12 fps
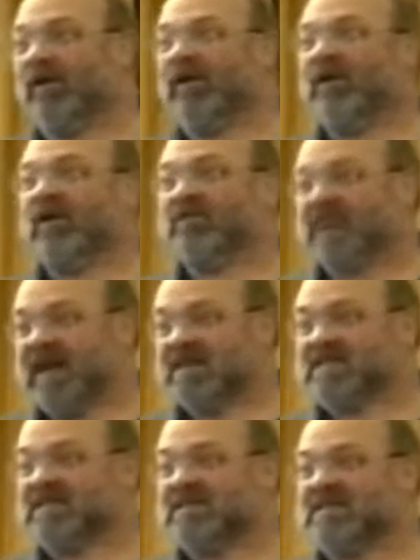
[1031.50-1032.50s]
of
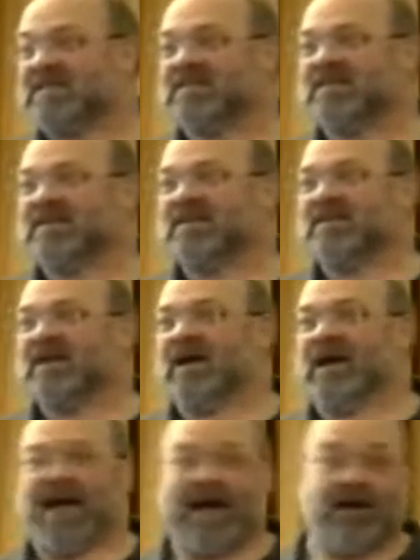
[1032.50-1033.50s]
taxes
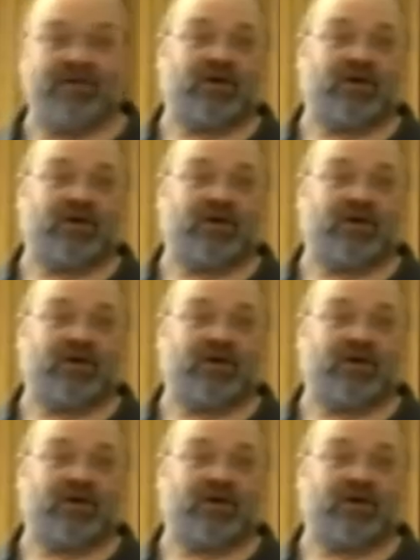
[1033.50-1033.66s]
out